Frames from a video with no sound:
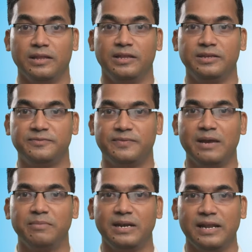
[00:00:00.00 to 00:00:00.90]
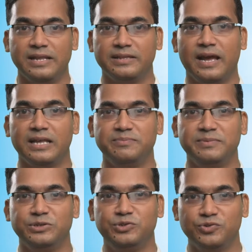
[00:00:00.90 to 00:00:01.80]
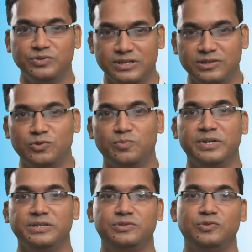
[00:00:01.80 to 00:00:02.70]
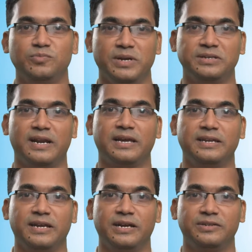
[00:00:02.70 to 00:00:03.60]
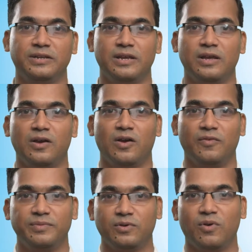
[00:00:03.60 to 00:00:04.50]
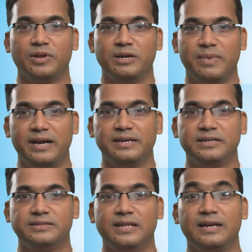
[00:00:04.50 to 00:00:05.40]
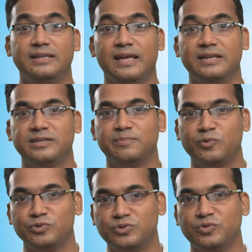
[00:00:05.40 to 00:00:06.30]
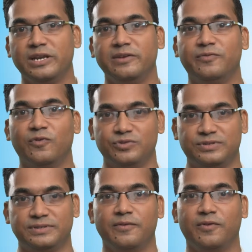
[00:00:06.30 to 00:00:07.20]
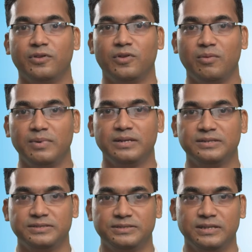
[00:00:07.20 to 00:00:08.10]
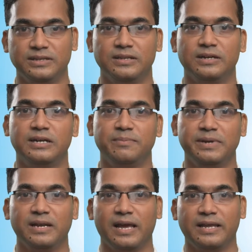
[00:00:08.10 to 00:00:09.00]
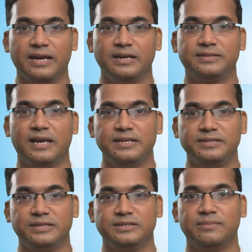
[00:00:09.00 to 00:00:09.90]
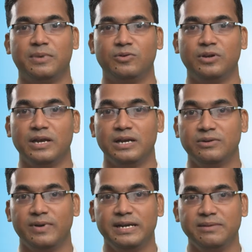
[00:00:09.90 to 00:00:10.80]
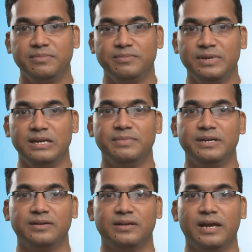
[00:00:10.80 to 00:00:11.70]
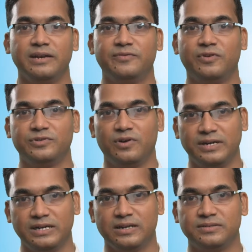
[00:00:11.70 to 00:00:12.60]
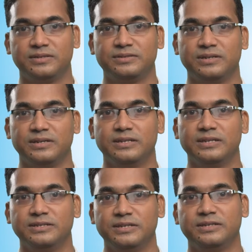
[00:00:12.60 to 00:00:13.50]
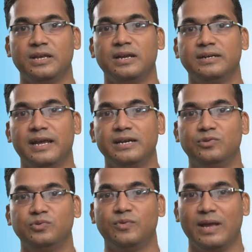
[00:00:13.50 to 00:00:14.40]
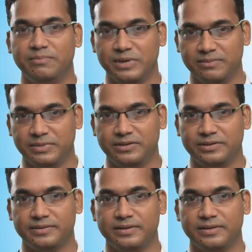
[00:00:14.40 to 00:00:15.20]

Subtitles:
This fiber length has been chosen to bridge two major aggregates of the concrete matrix that they are supposed to reinforce. For normal construction, the typical aggregate size is about 20 mm, and for shotcrete construction, this is 10 to 12 mm.